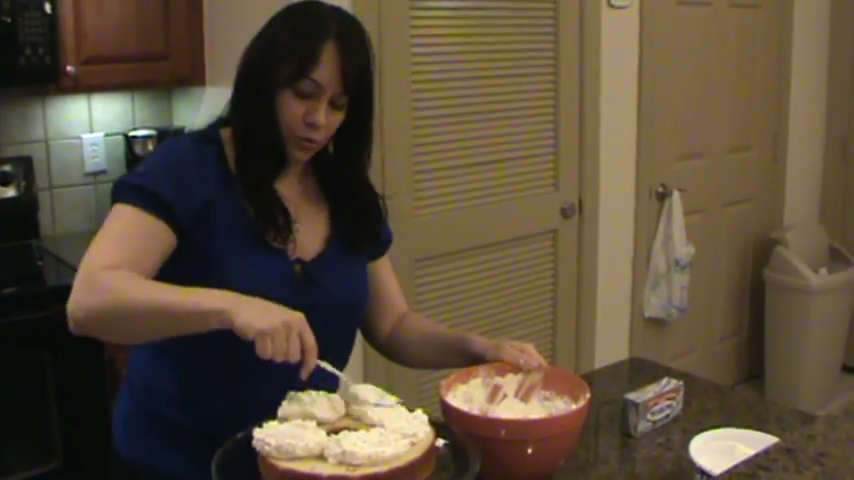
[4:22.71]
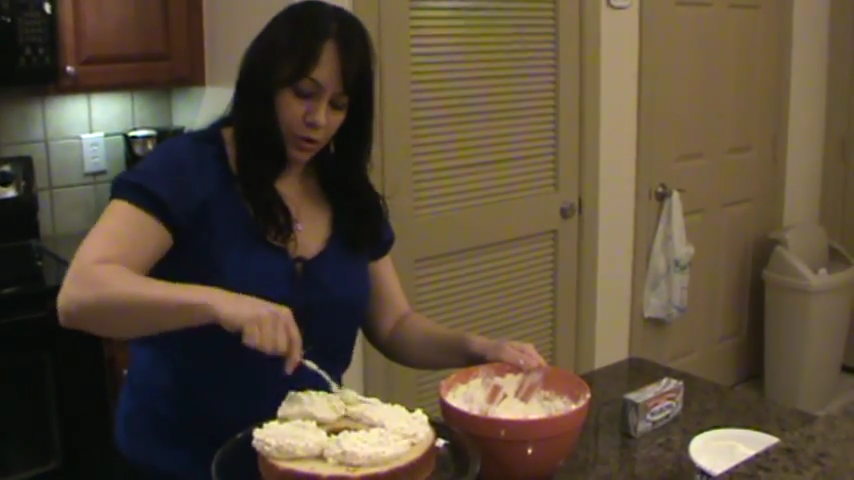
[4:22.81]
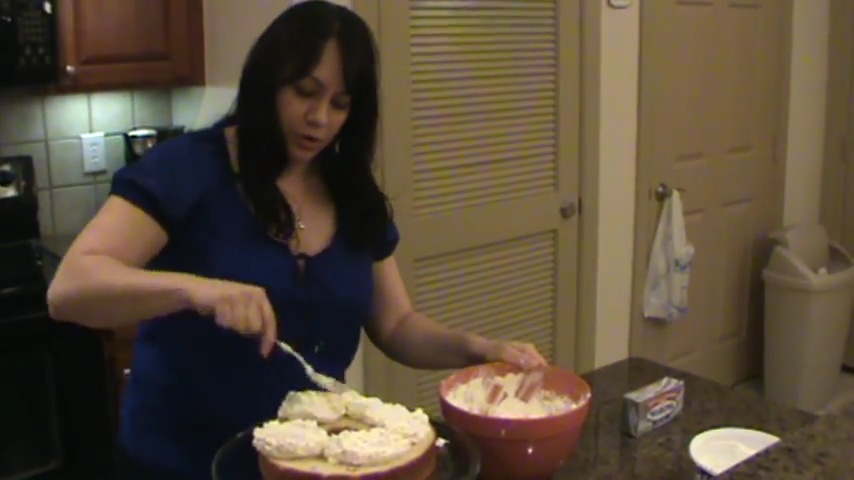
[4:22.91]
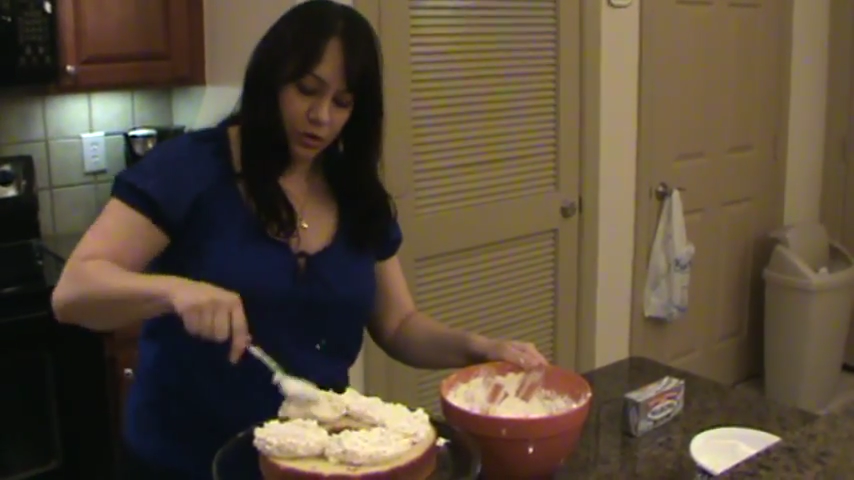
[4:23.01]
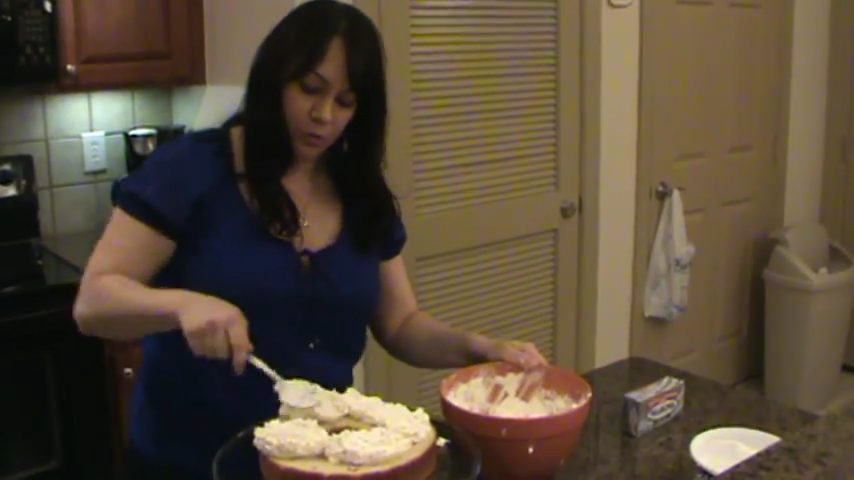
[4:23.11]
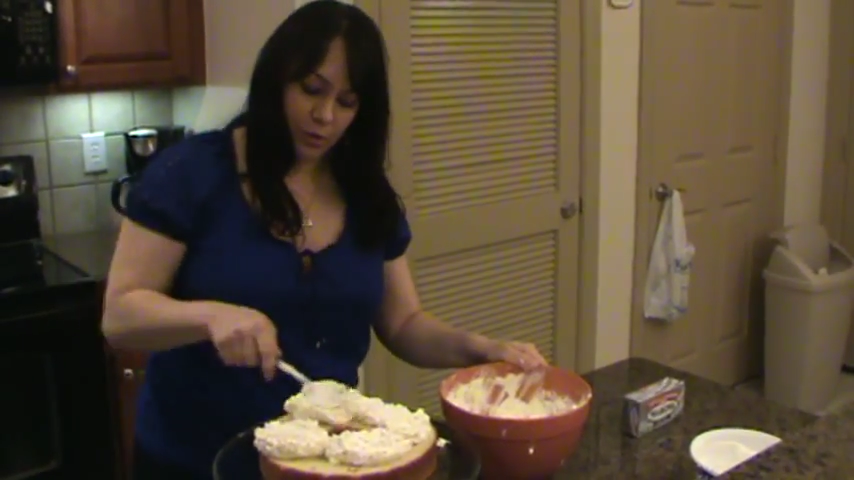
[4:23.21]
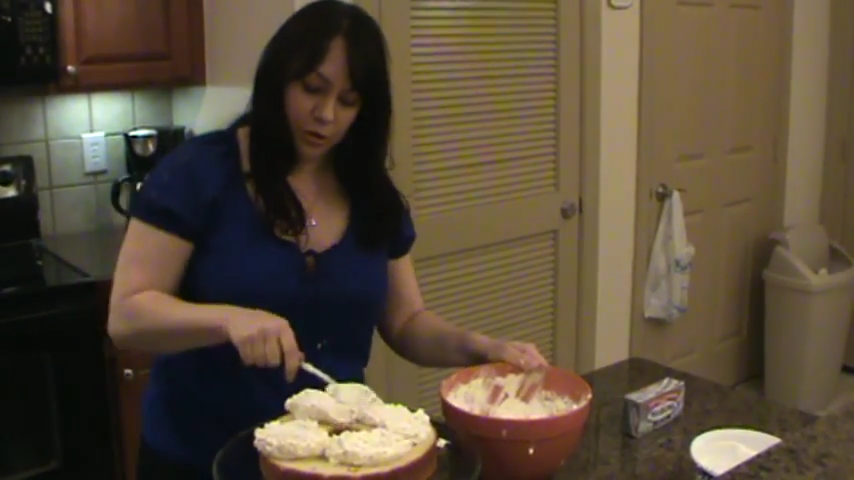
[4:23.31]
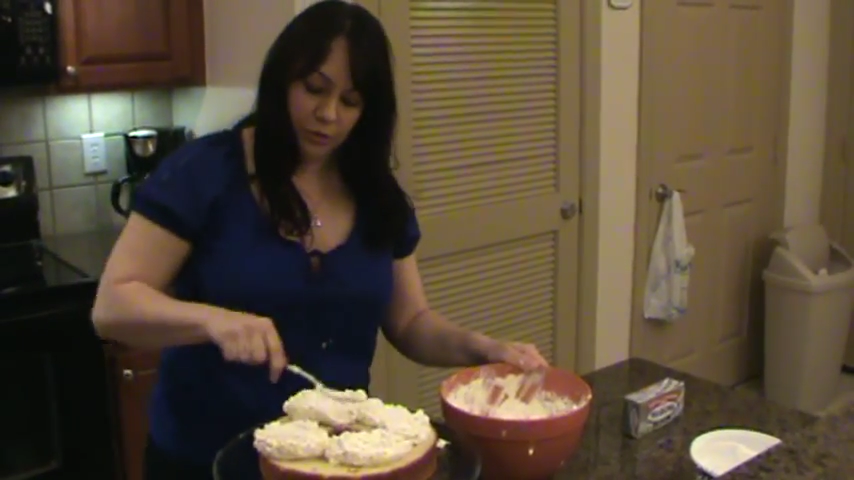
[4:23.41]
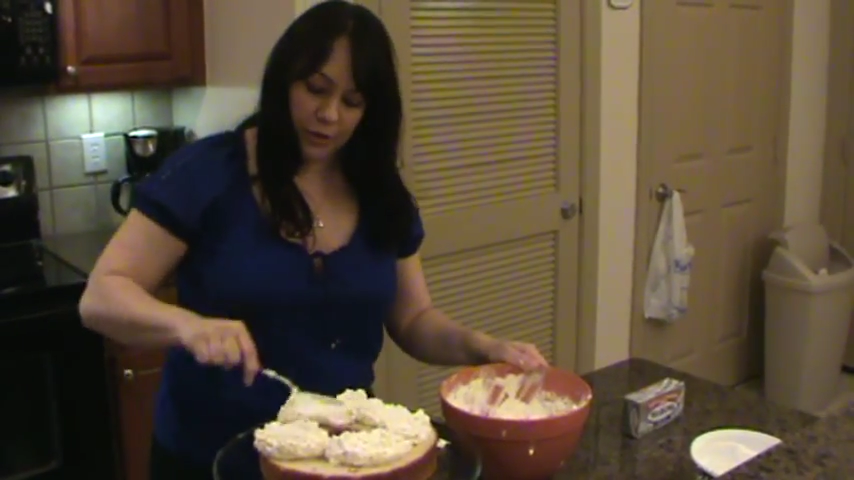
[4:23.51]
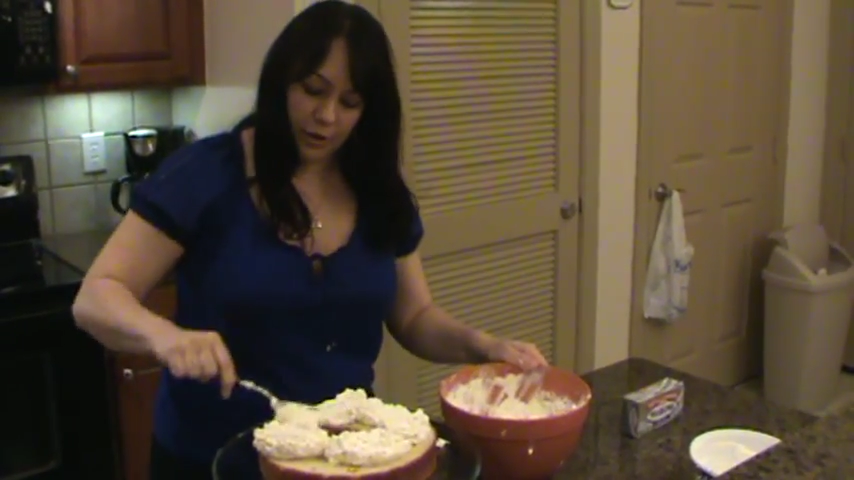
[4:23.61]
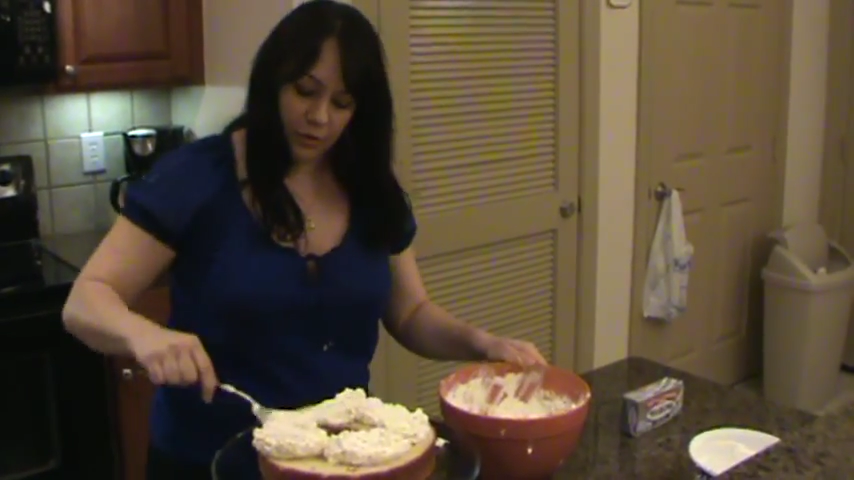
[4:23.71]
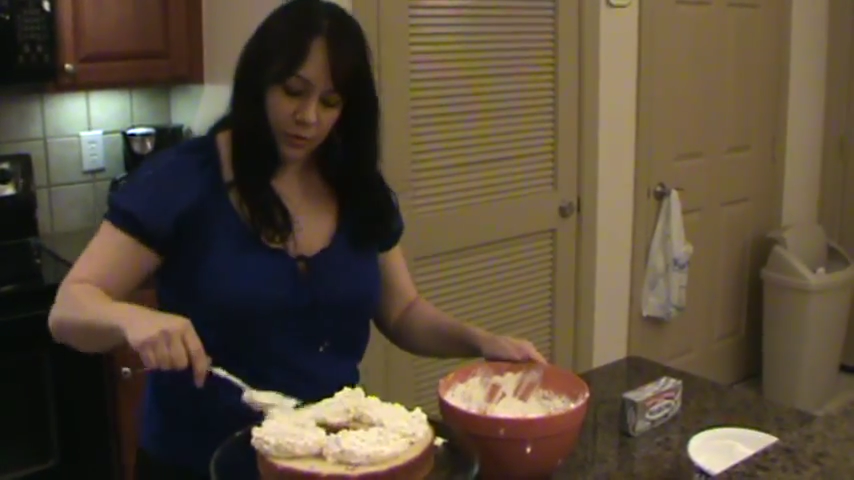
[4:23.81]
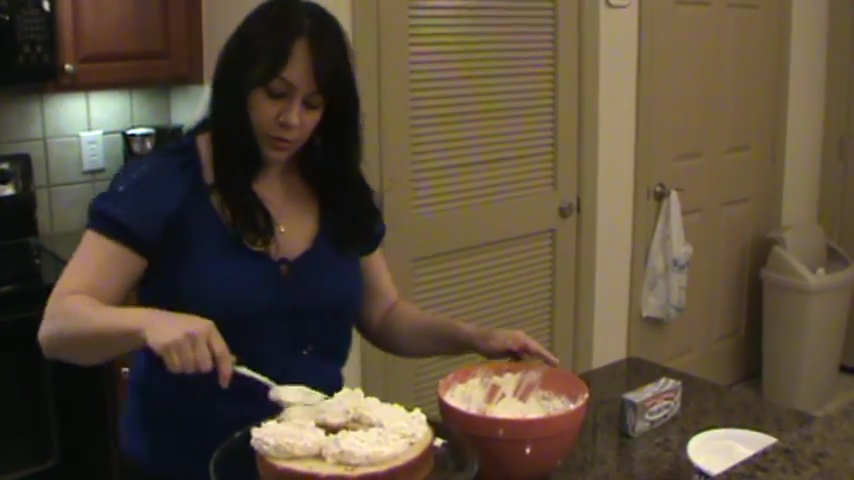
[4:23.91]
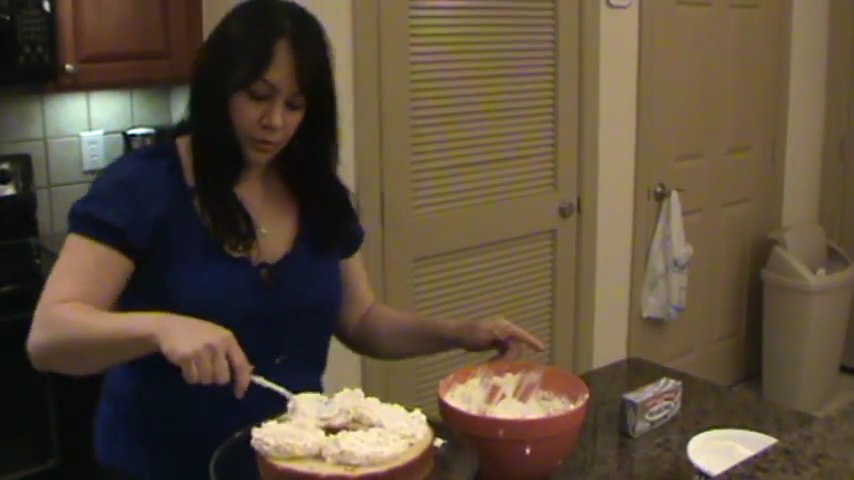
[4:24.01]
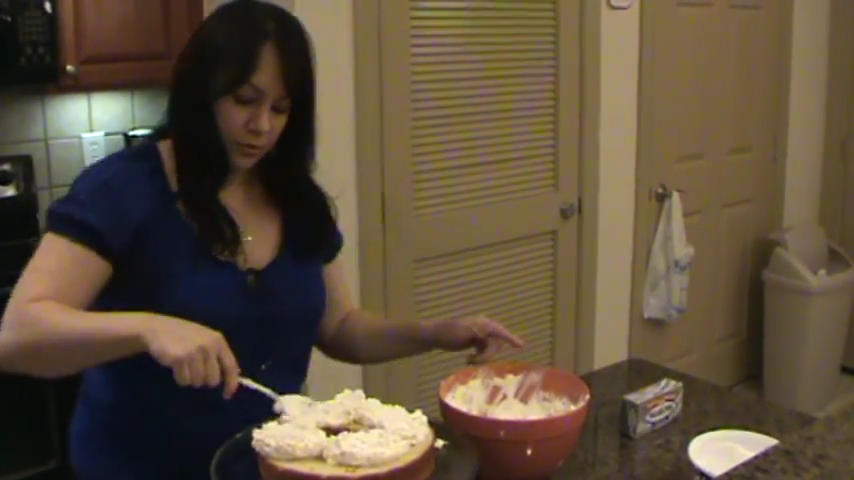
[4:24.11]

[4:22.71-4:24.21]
want to spread it around